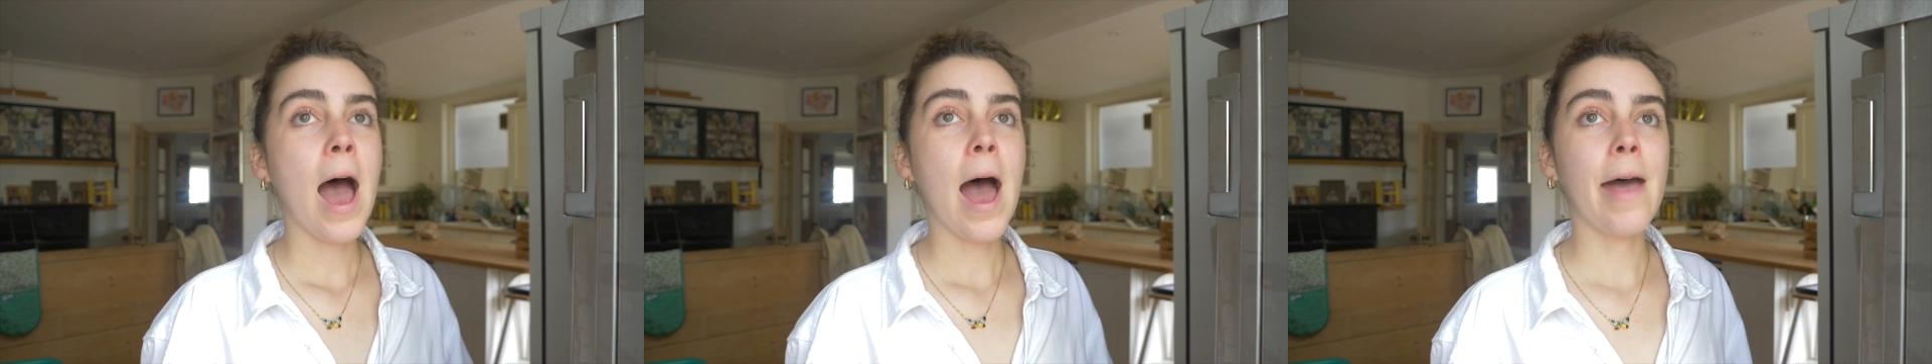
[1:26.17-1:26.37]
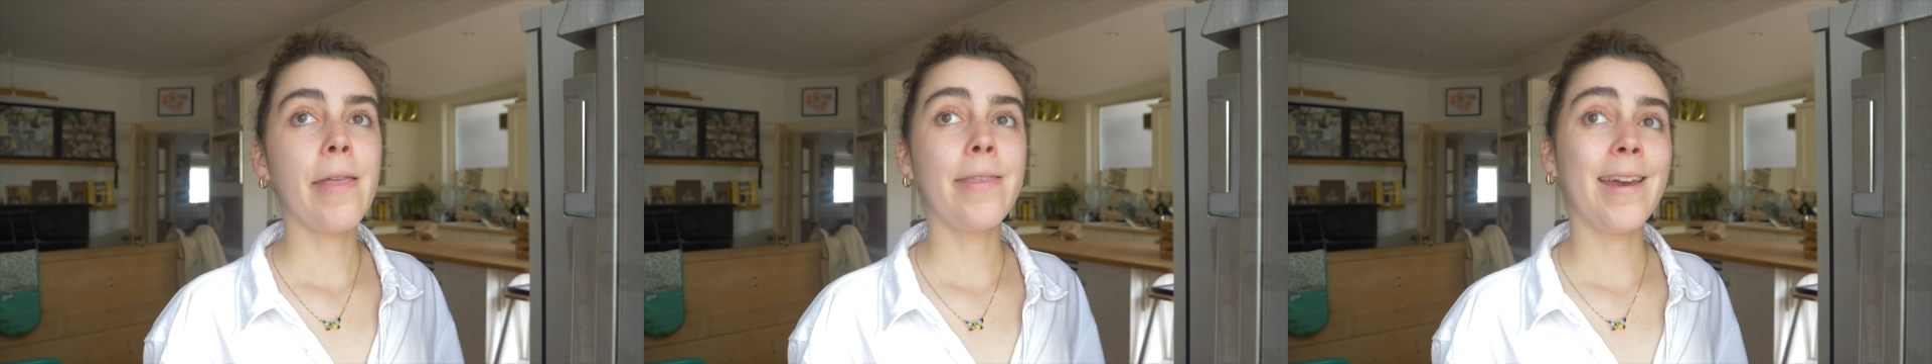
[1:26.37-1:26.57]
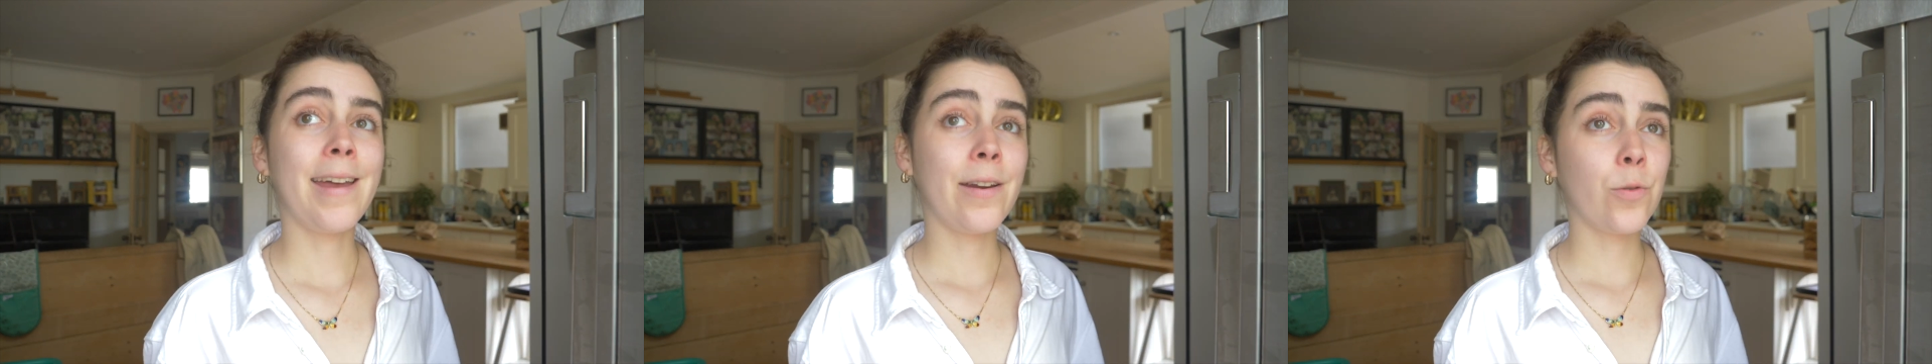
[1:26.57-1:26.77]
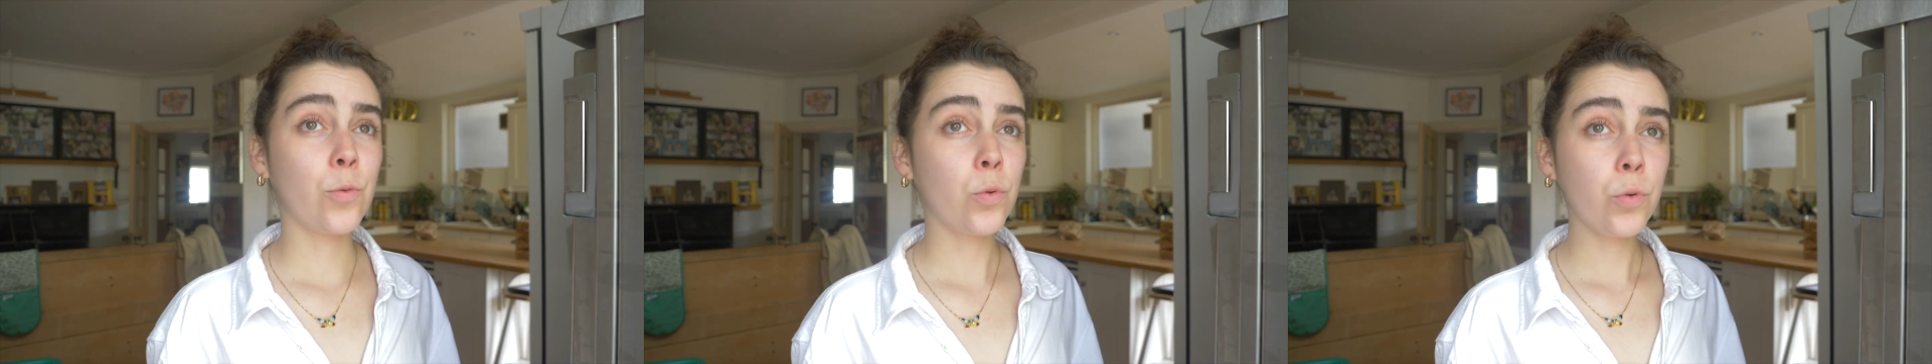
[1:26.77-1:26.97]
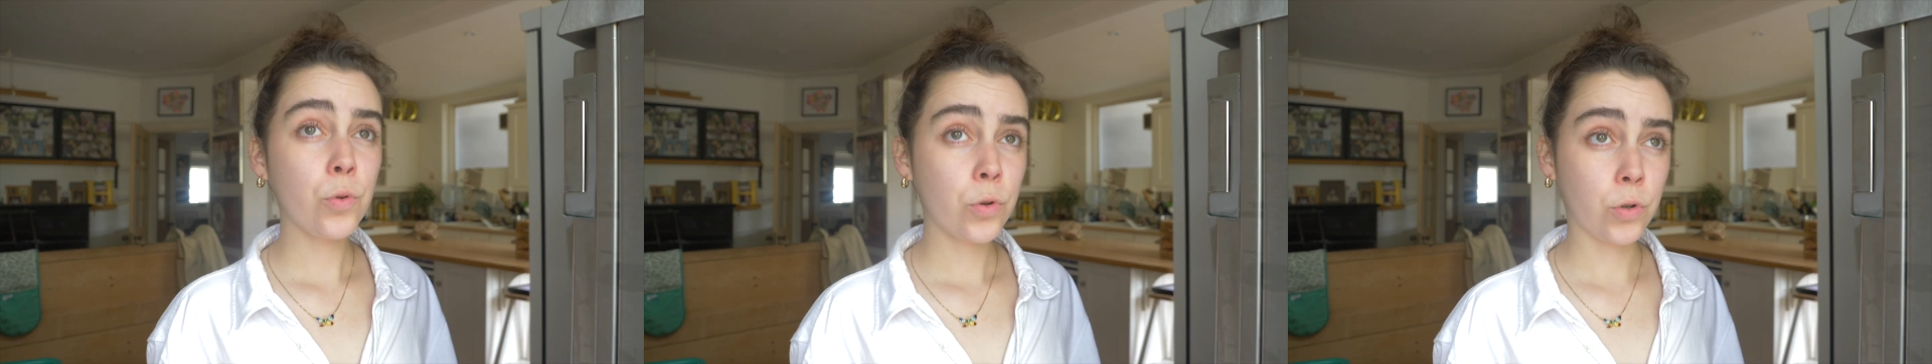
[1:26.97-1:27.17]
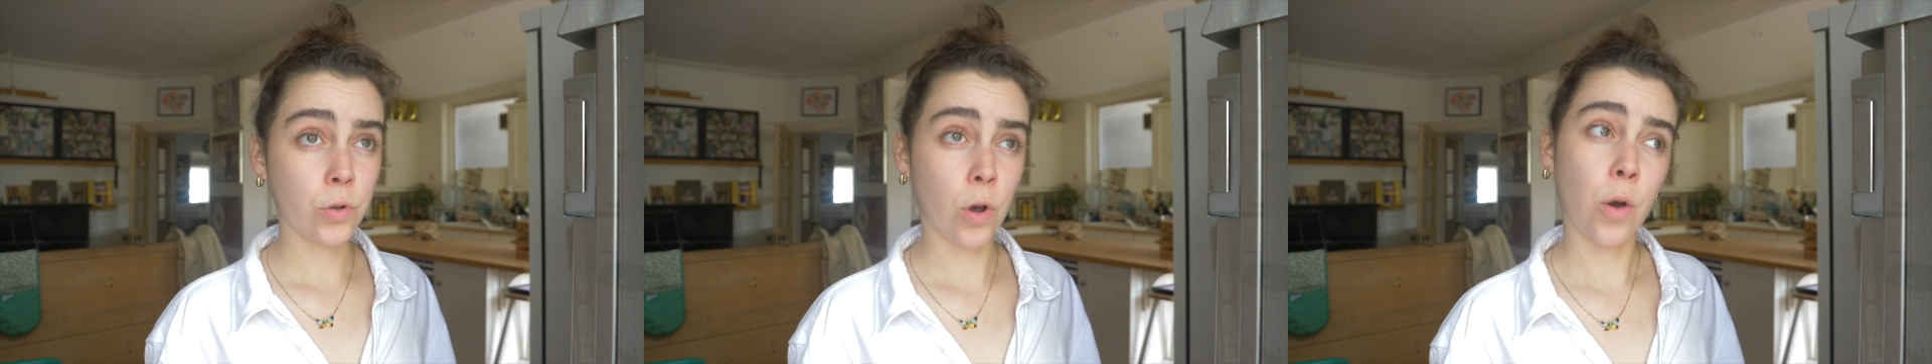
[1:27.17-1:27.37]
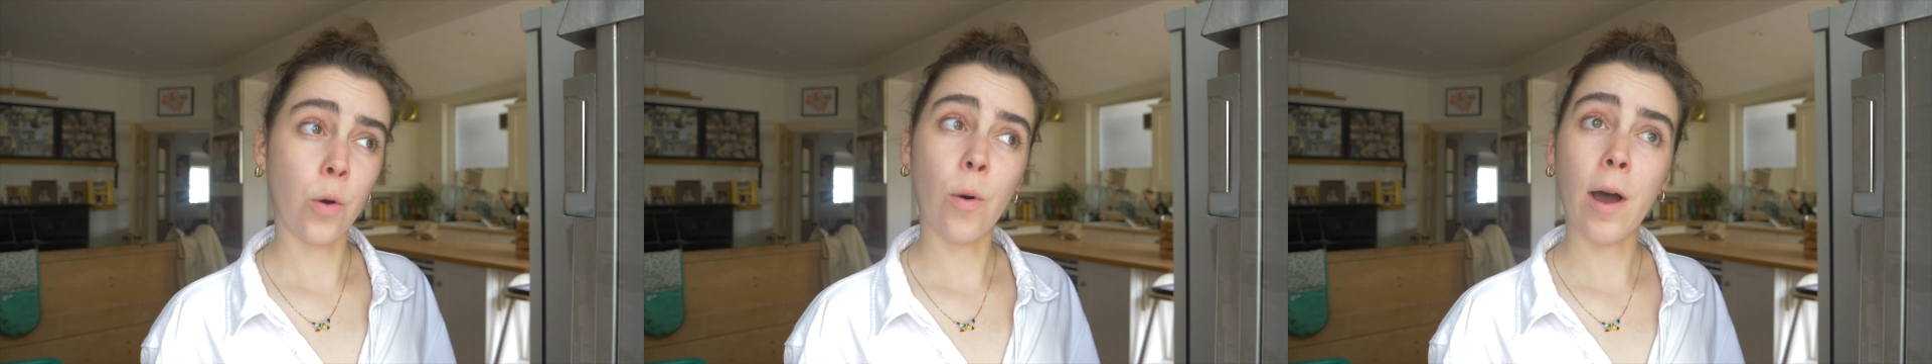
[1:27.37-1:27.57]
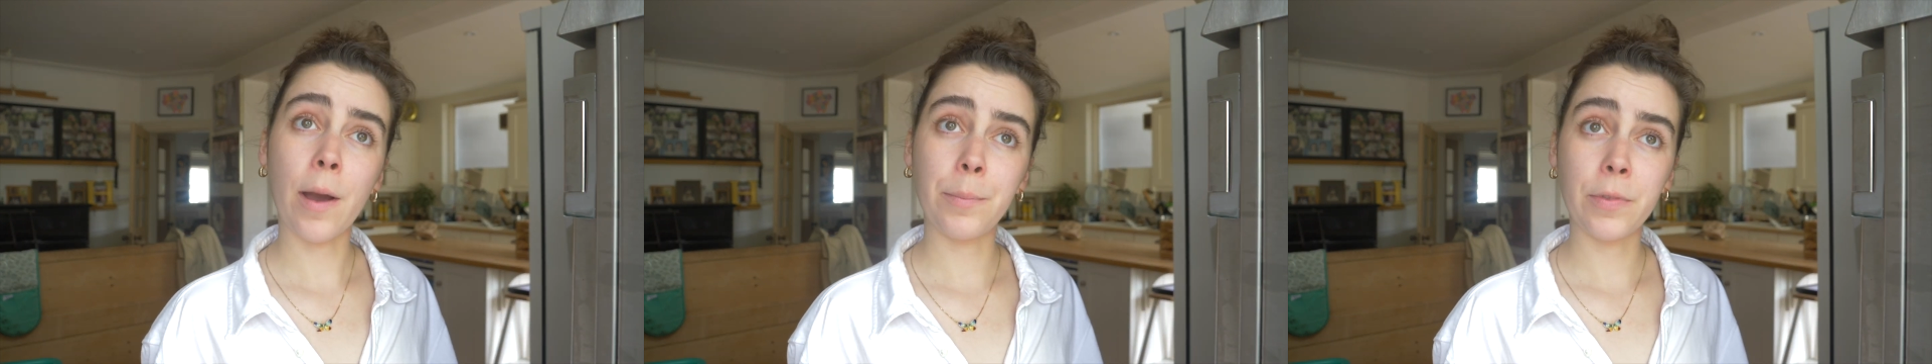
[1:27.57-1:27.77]
And then
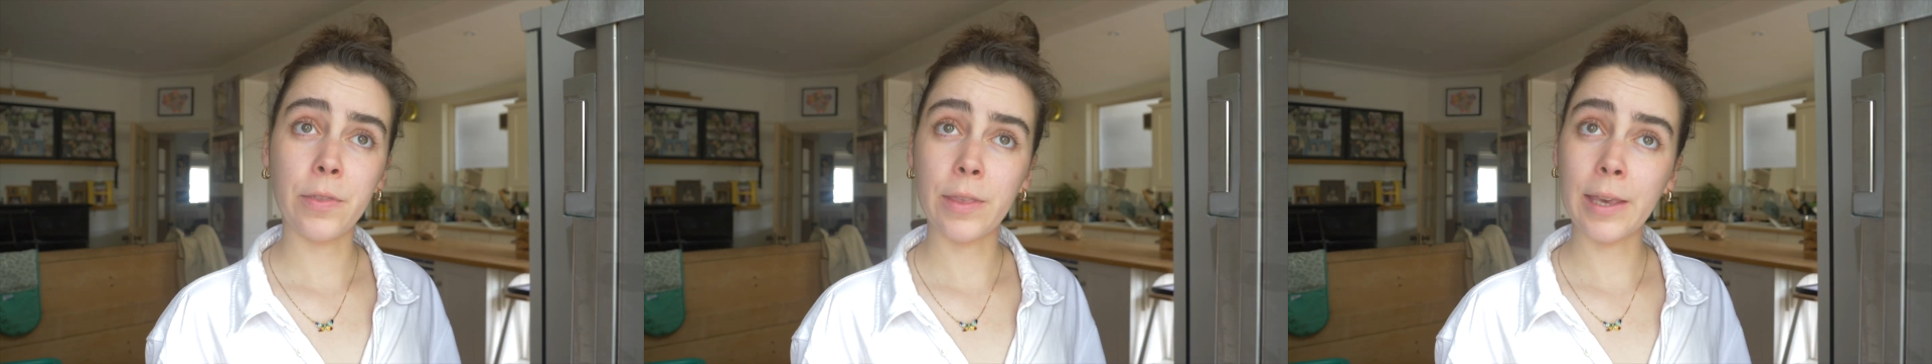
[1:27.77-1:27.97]
also I'm